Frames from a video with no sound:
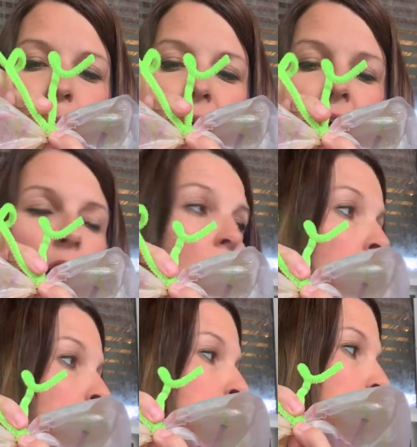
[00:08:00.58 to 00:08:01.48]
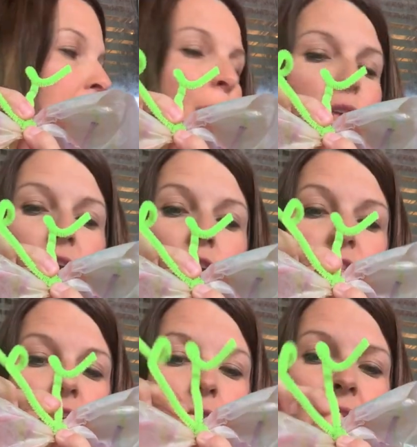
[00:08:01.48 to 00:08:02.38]
my pipe cleaners
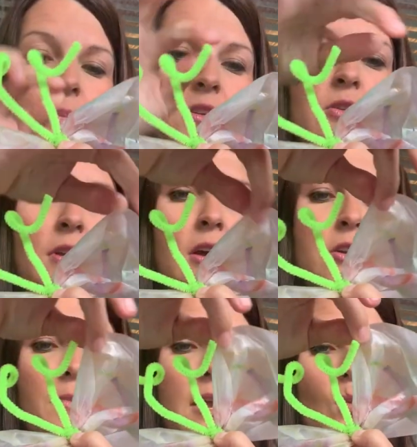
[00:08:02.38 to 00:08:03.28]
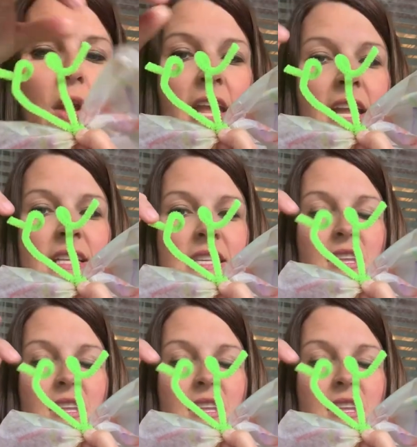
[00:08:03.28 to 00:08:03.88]
and I wrapped it around to make wings.